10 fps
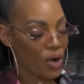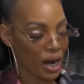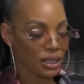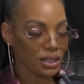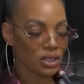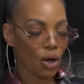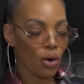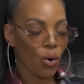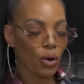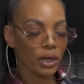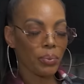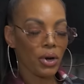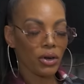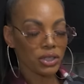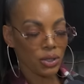Right. So on a
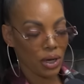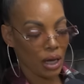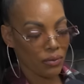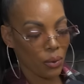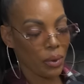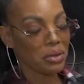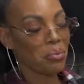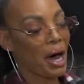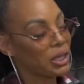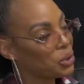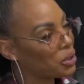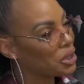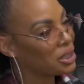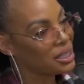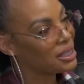personal level with my
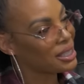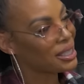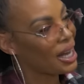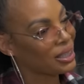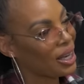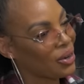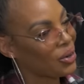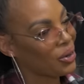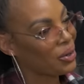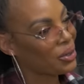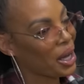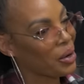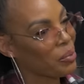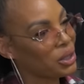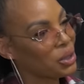daughter, she's just not that girl.
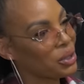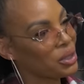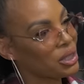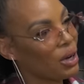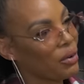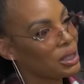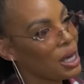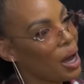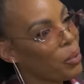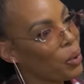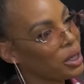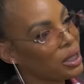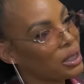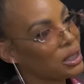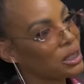Like, my daughter is very
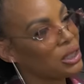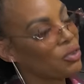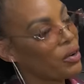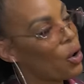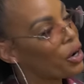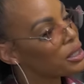tomboyish and she's very